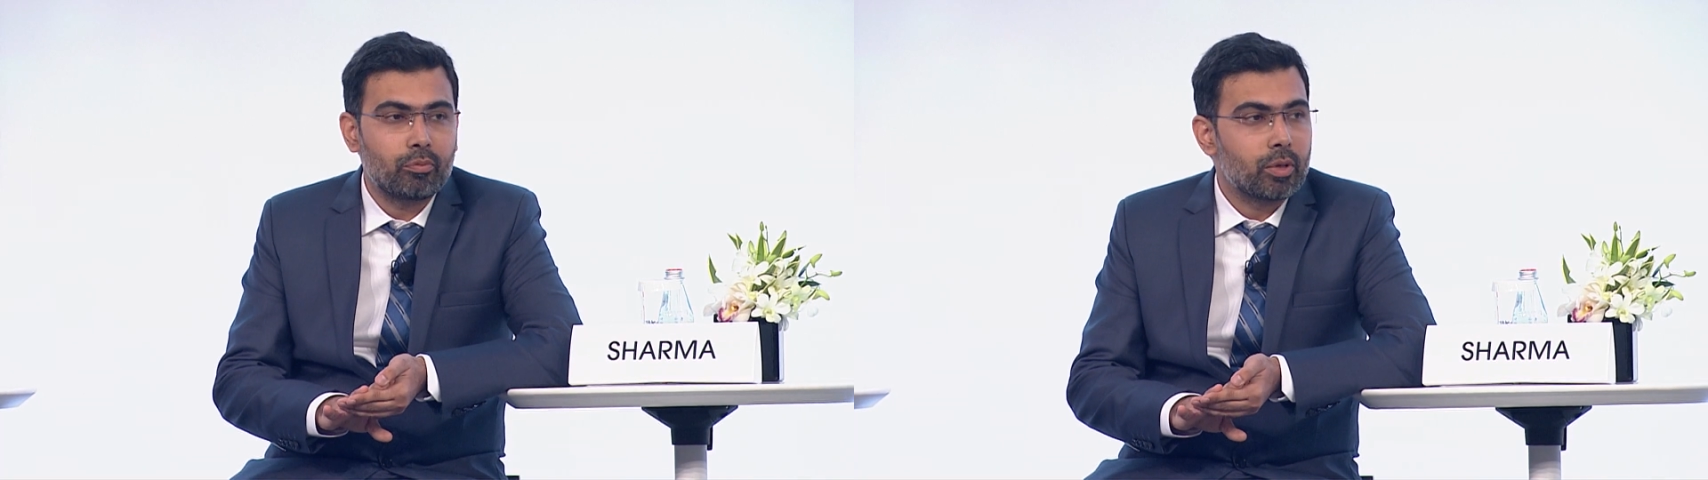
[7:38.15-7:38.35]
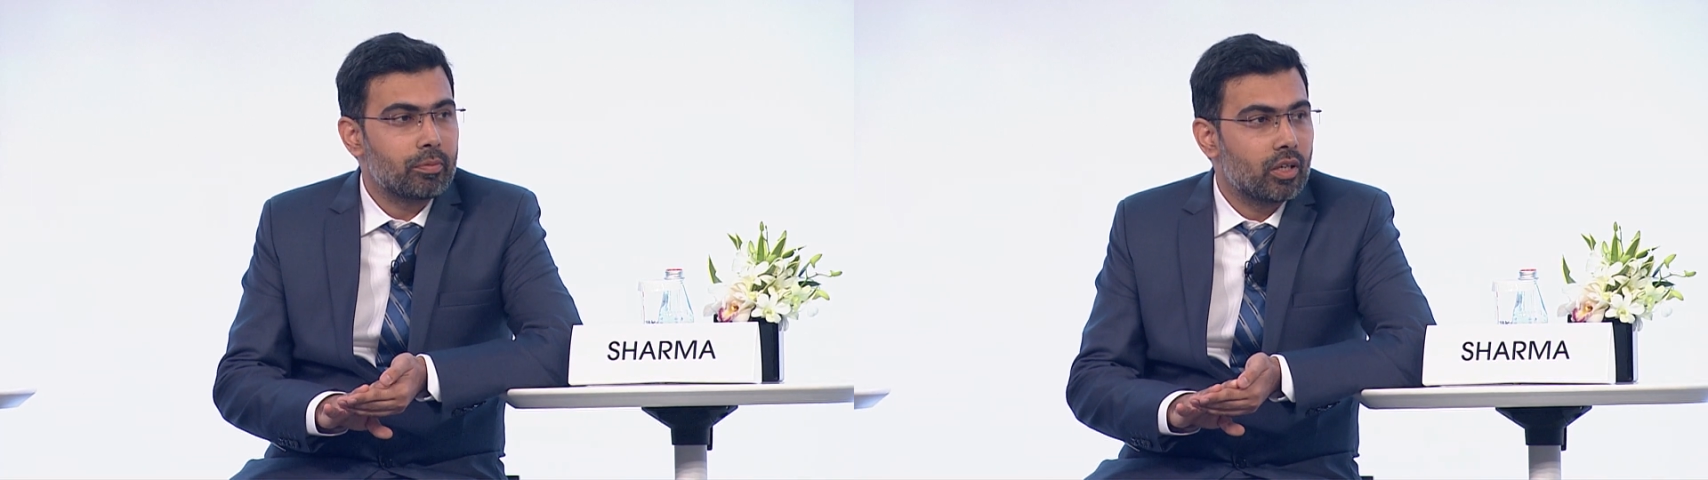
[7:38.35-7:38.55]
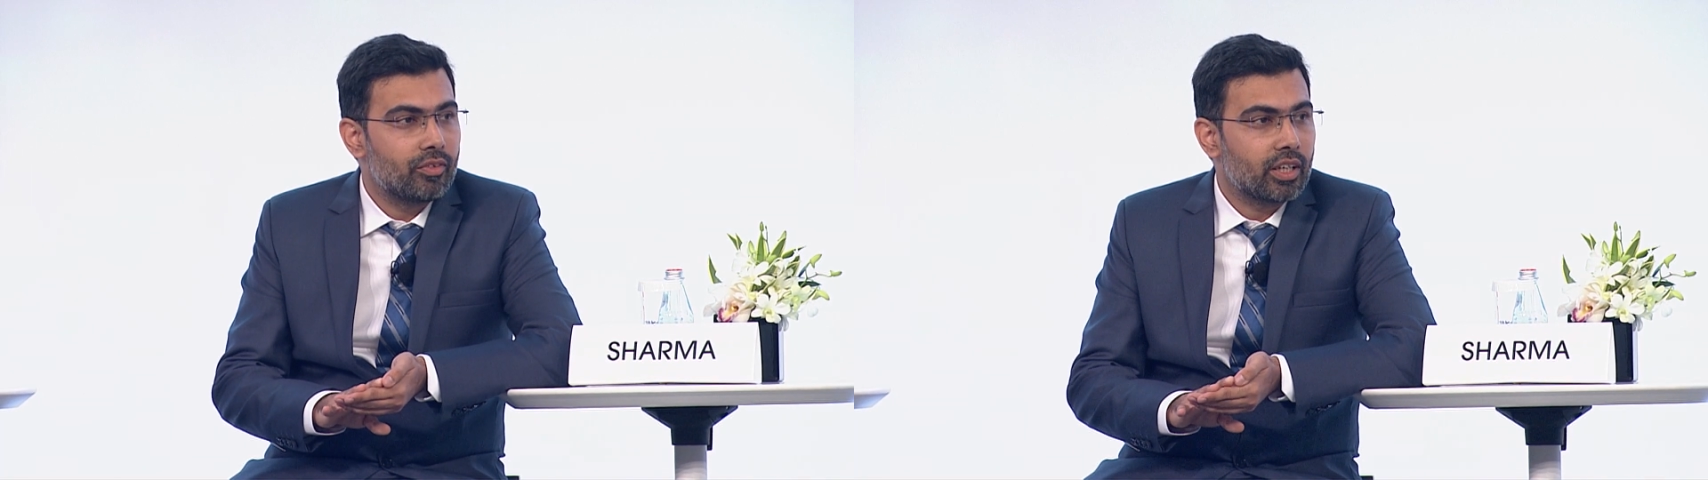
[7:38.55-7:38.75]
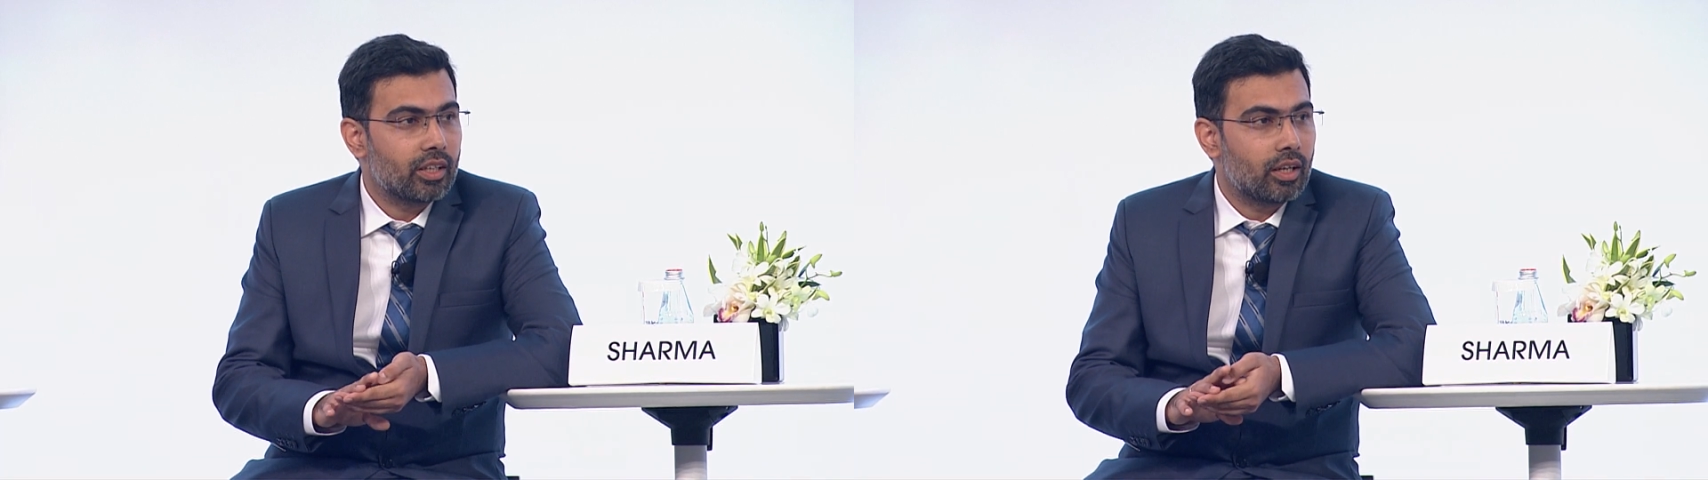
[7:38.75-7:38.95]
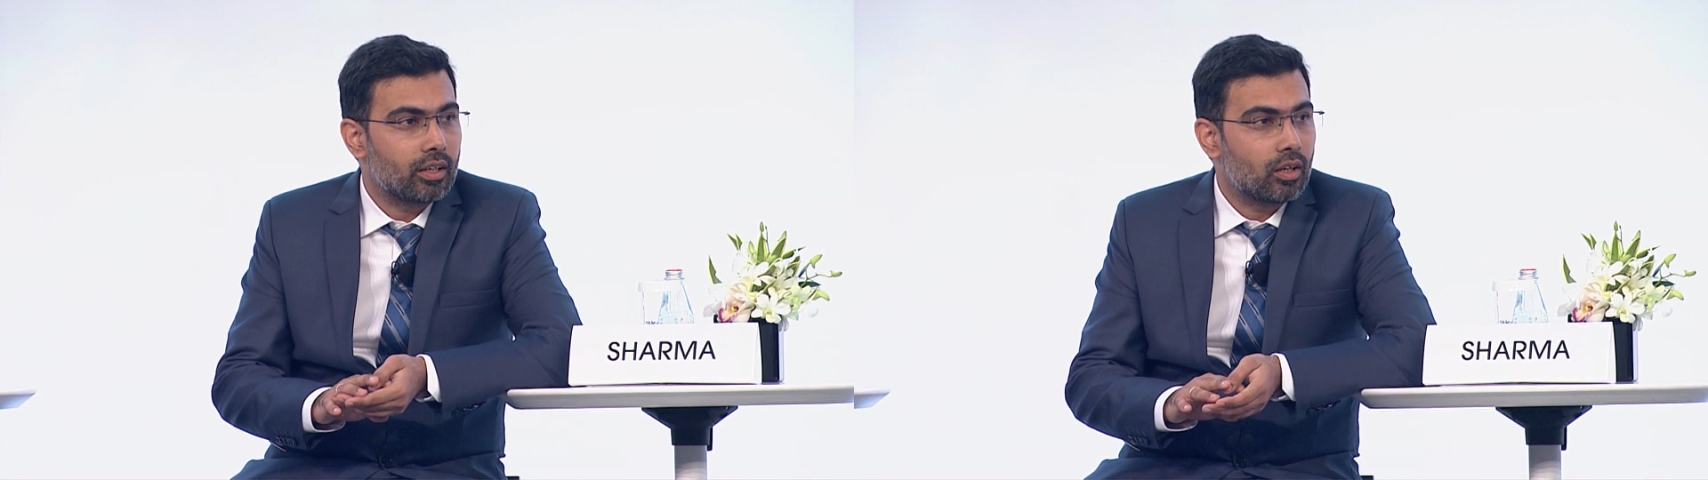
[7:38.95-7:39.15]
people living in
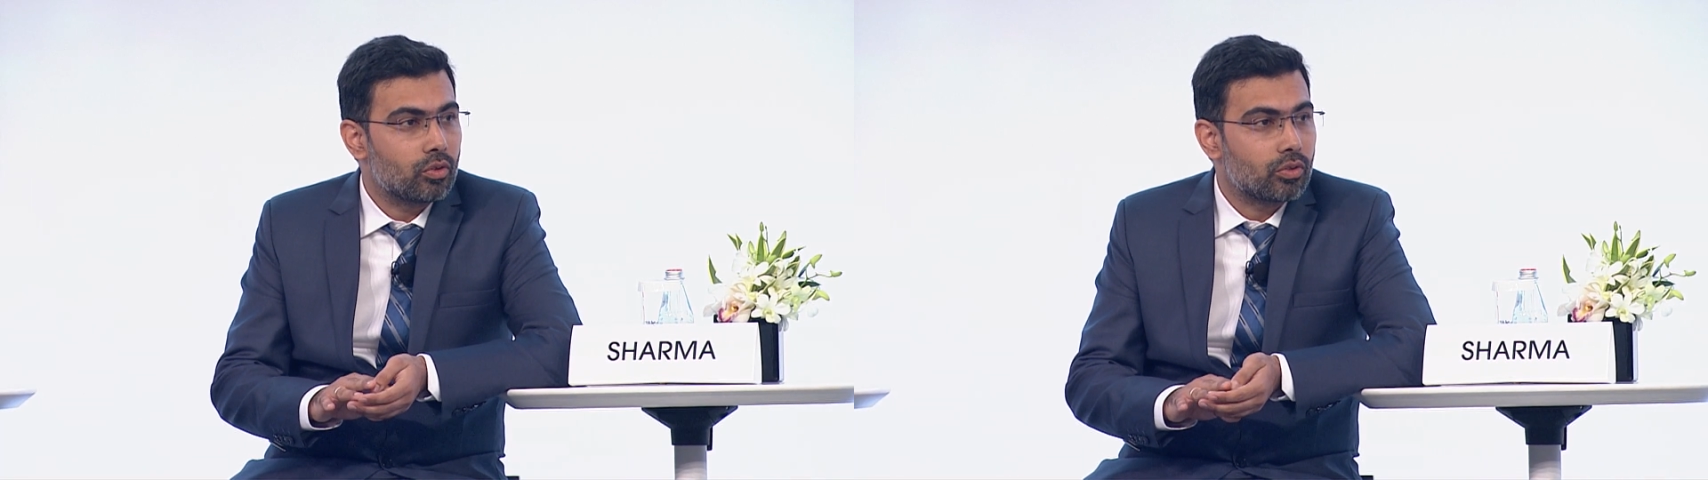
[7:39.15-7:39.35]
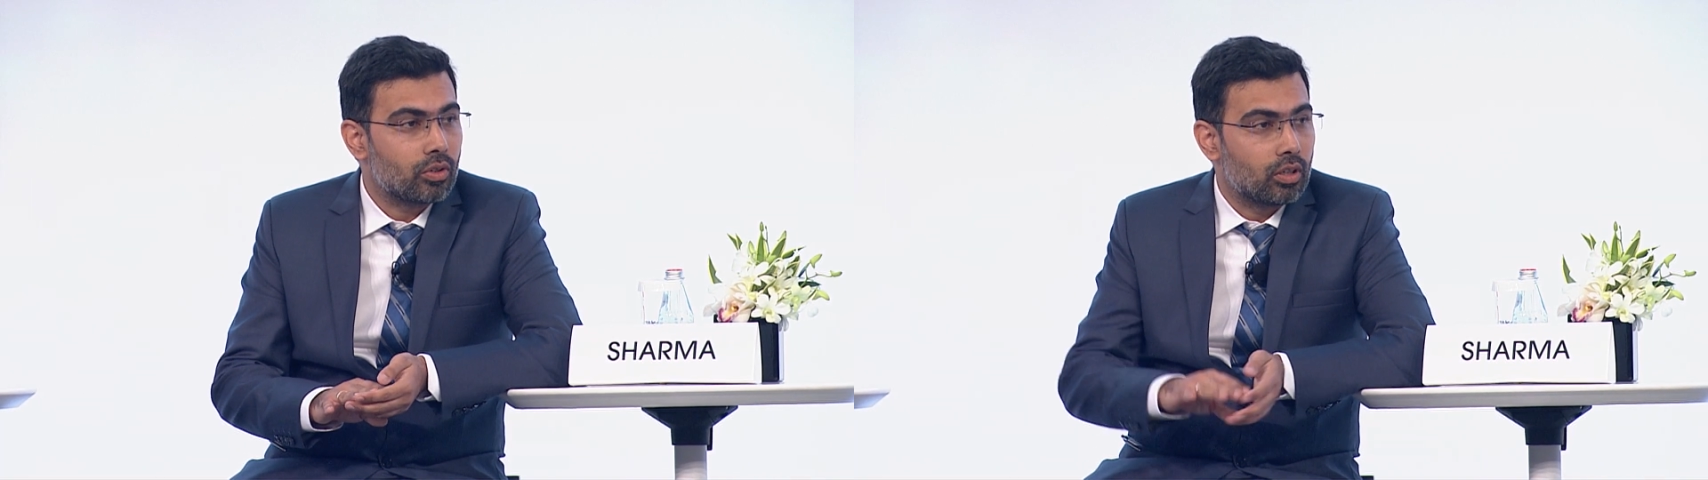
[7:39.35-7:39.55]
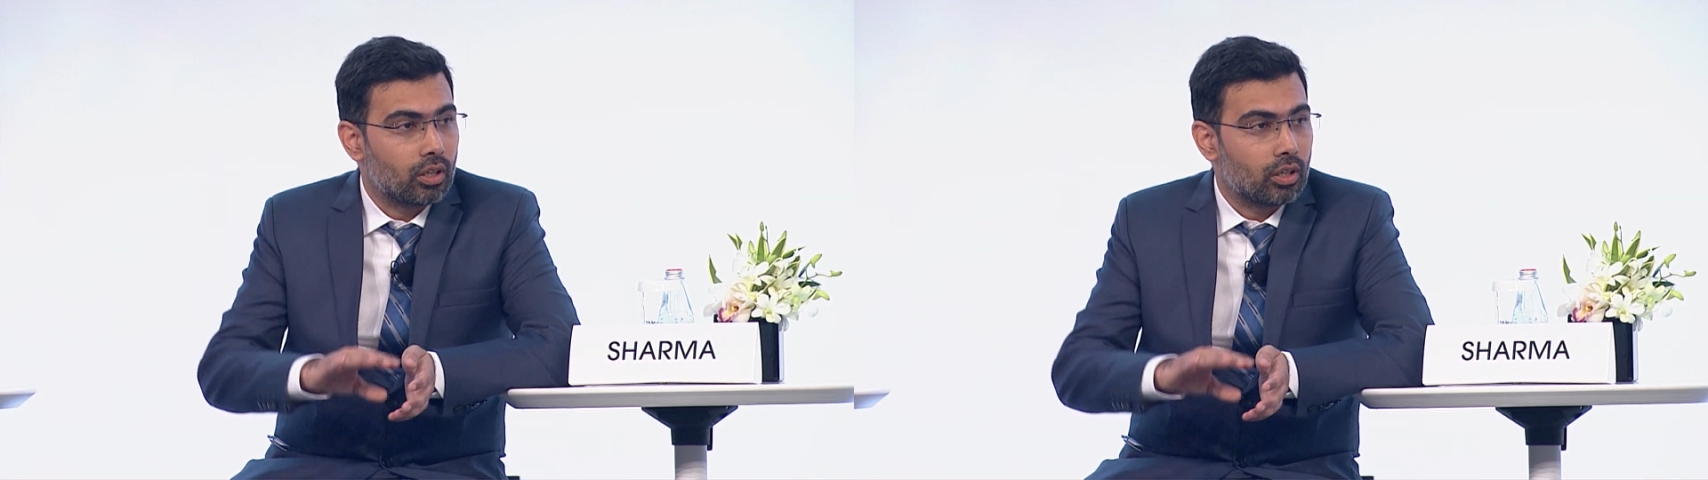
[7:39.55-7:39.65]
that house,